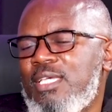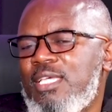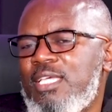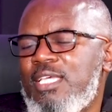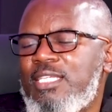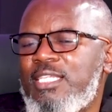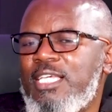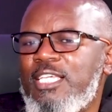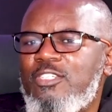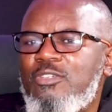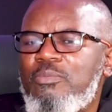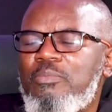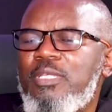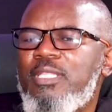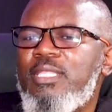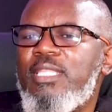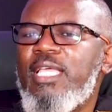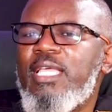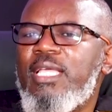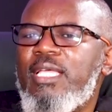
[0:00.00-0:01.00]
It has to be
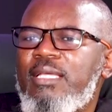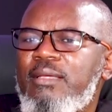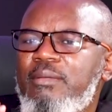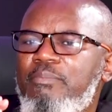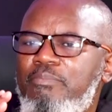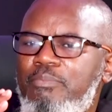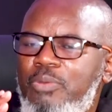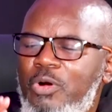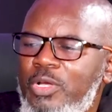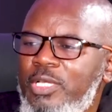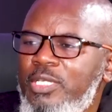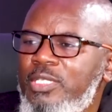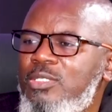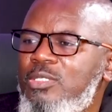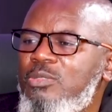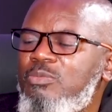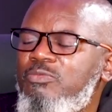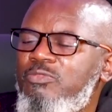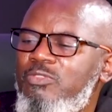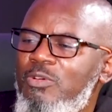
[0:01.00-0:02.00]
the point
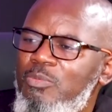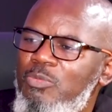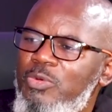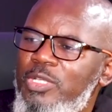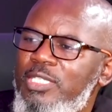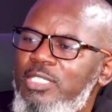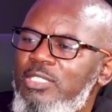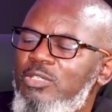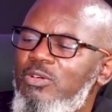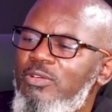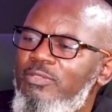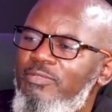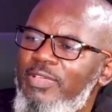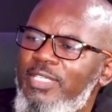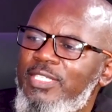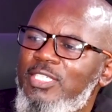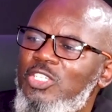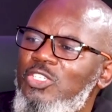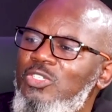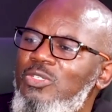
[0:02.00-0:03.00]
from which
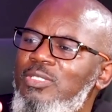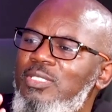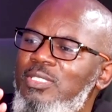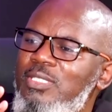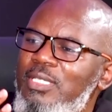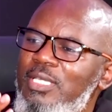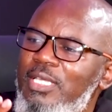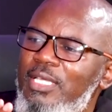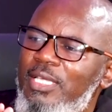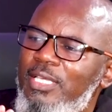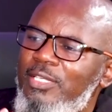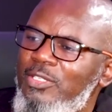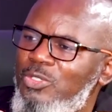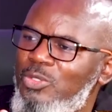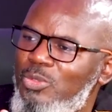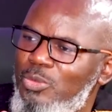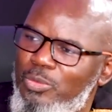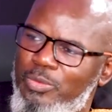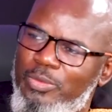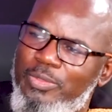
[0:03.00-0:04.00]
conversations
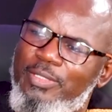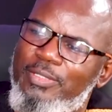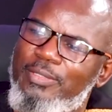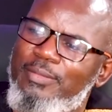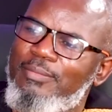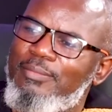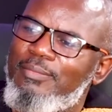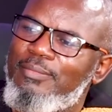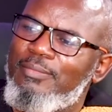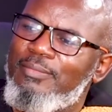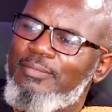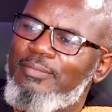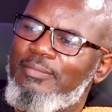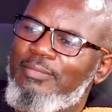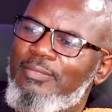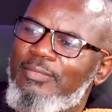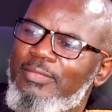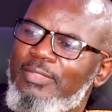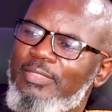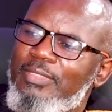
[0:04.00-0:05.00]
ensue.
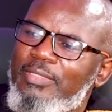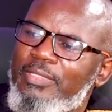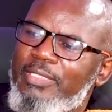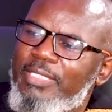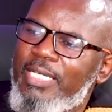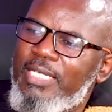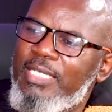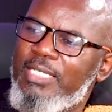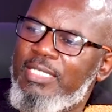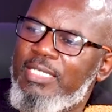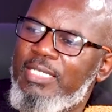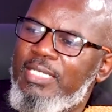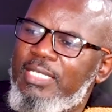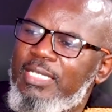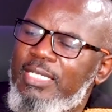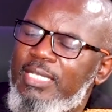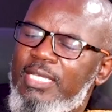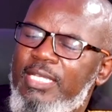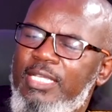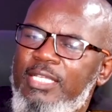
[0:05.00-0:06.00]
All right?
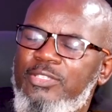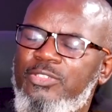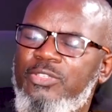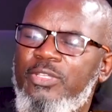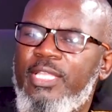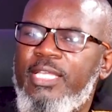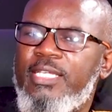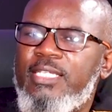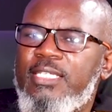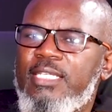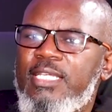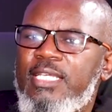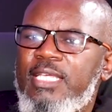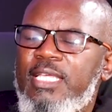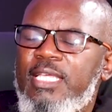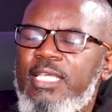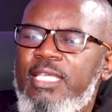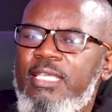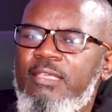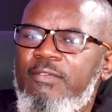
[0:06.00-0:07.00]
So that
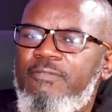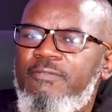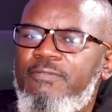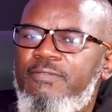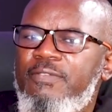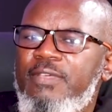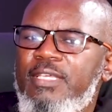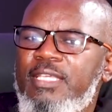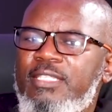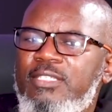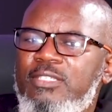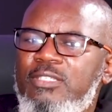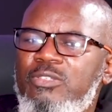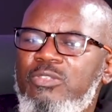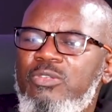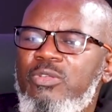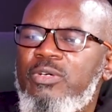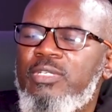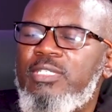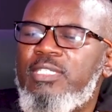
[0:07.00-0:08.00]
if it's
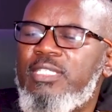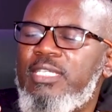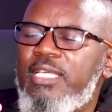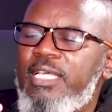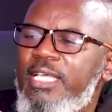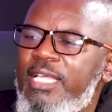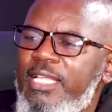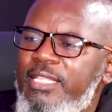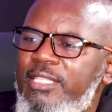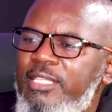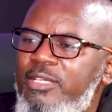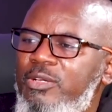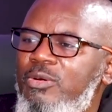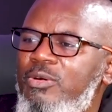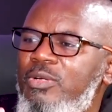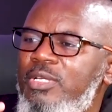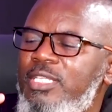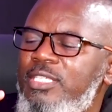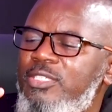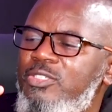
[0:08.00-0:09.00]
not
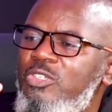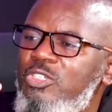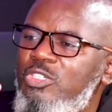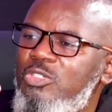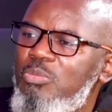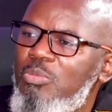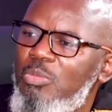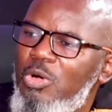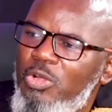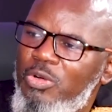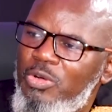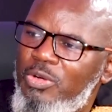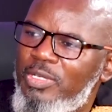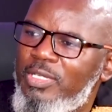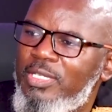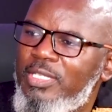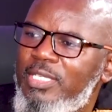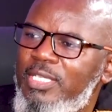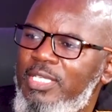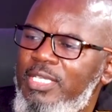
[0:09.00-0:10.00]
ethical, it's not moral,
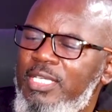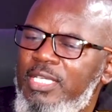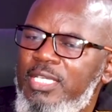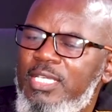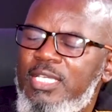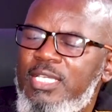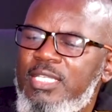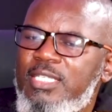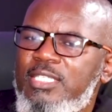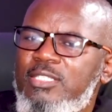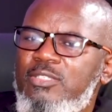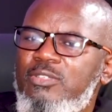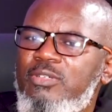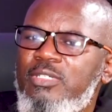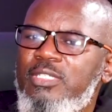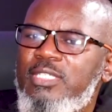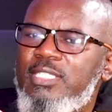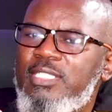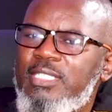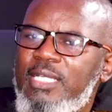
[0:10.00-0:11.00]
it is not
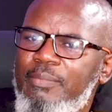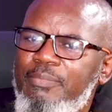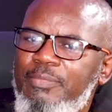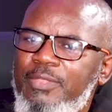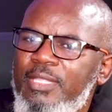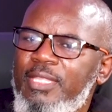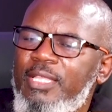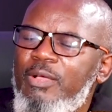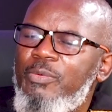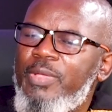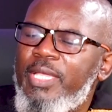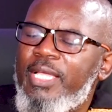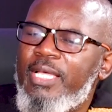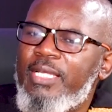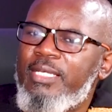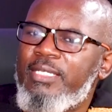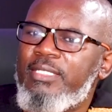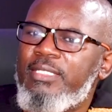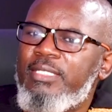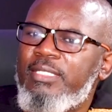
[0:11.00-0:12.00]
something that we
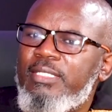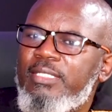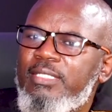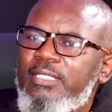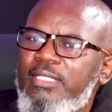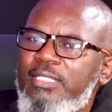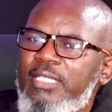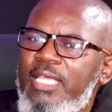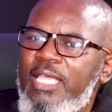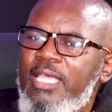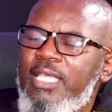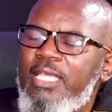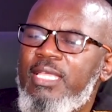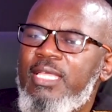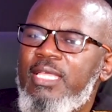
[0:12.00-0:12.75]
can say,